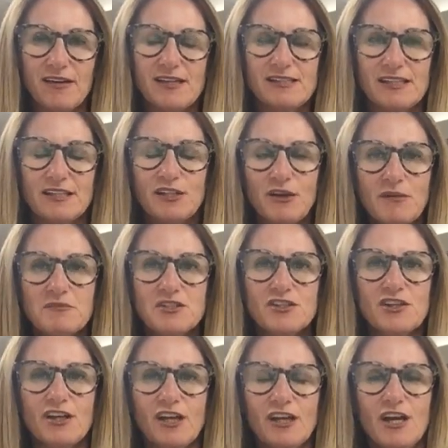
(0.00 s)
I said, I'm just
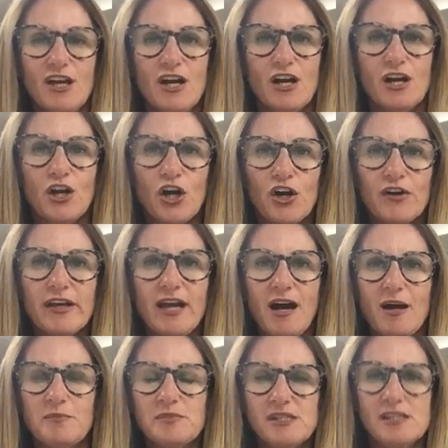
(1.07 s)
gonna curry
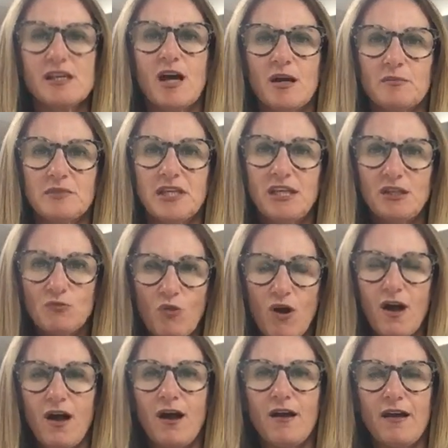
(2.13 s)
up some
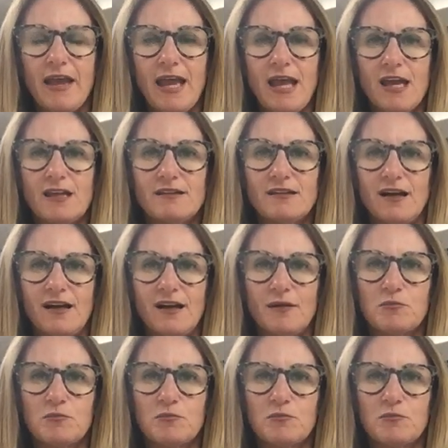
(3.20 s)
quinoa and